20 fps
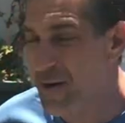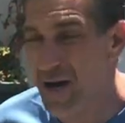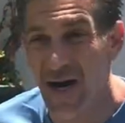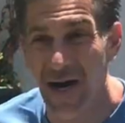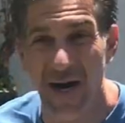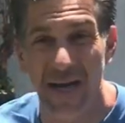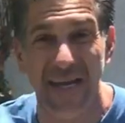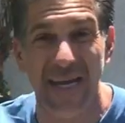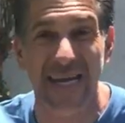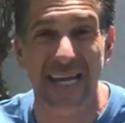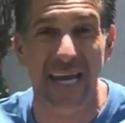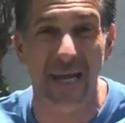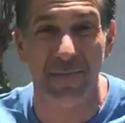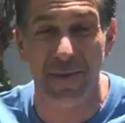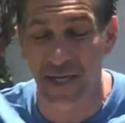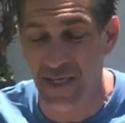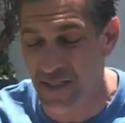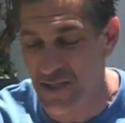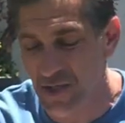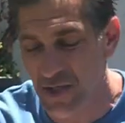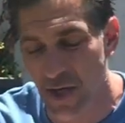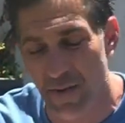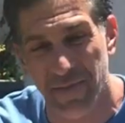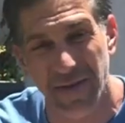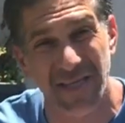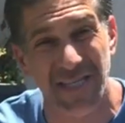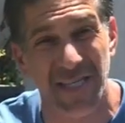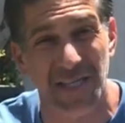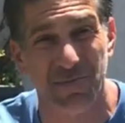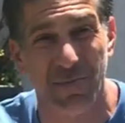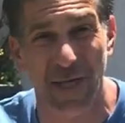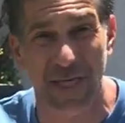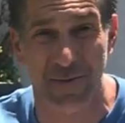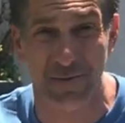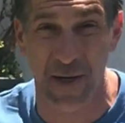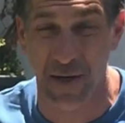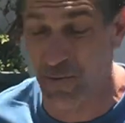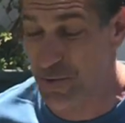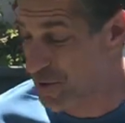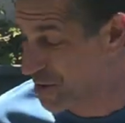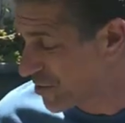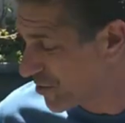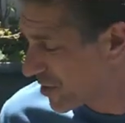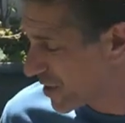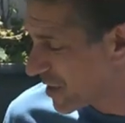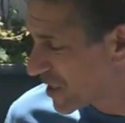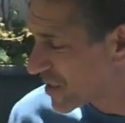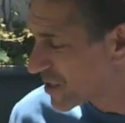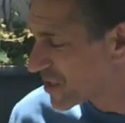pot, again, because it's all been displaced by root.